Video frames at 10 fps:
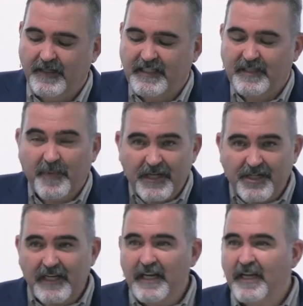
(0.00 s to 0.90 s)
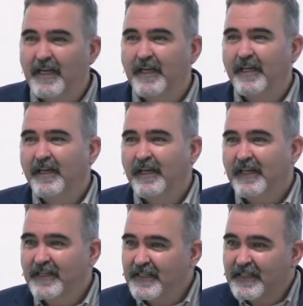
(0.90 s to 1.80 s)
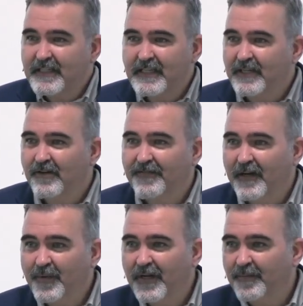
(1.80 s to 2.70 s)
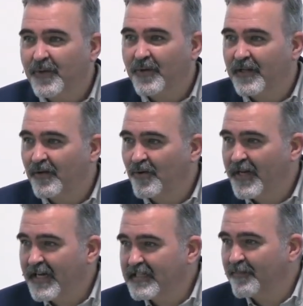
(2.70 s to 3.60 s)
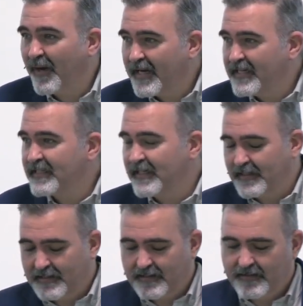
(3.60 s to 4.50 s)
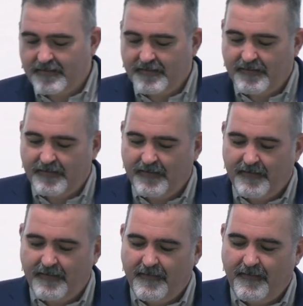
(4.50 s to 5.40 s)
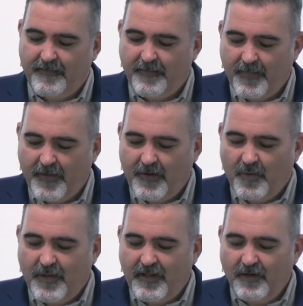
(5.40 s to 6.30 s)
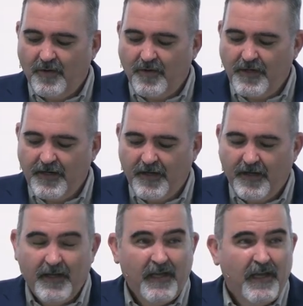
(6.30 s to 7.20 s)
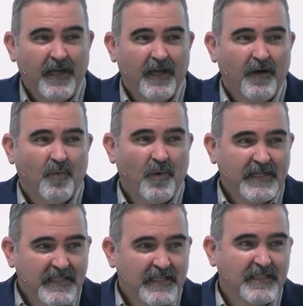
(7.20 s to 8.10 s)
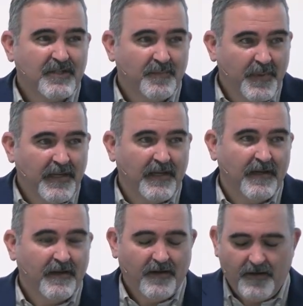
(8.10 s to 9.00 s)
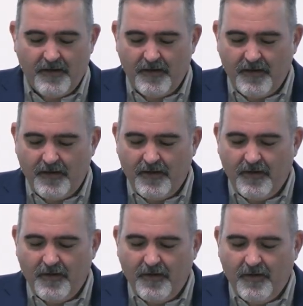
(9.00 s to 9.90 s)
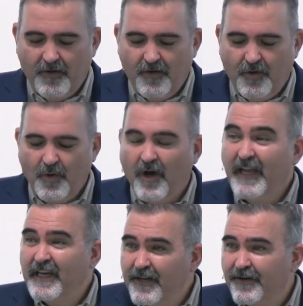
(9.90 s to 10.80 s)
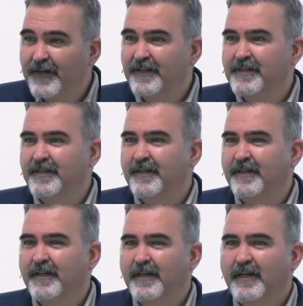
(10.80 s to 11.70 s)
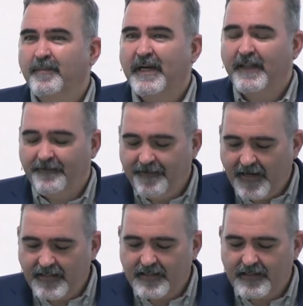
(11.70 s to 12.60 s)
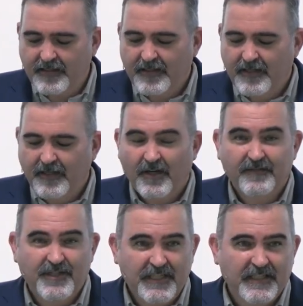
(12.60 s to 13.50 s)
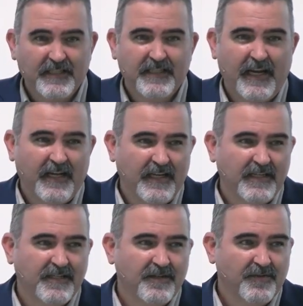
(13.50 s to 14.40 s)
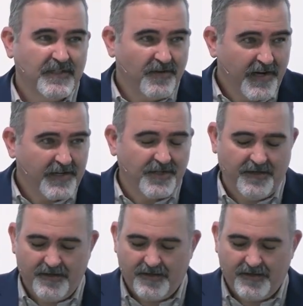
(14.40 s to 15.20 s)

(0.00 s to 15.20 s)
especially in this city of Abu Dhabi, where the Lord has placed us, where the Lord wants us to be, who are ignorant about the facts of Jesus and his resurrection.